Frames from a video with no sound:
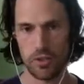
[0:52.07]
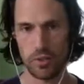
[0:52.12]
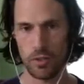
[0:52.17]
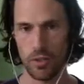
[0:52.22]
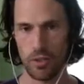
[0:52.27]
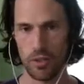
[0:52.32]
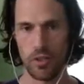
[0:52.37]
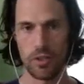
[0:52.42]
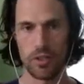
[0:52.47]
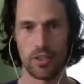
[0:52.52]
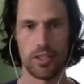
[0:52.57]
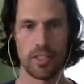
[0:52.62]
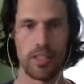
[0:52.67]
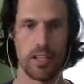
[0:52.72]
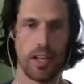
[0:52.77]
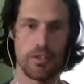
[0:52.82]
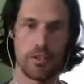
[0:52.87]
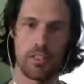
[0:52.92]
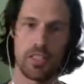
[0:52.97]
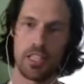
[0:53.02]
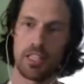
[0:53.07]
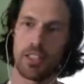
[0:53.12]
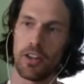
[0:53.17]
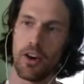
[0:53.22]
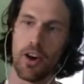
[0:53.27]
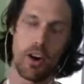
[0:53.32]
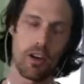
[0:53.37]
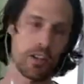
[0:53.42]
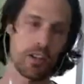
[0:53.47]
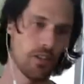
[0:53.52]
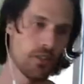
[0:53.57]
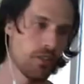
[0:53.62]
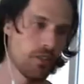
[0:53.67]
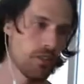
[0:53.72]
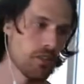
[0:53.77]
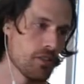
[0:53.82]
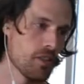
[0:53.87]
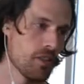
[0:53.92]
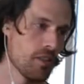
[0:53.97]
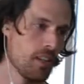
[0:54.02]
world. I've seen your
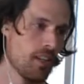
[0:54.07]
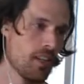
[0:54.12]
articles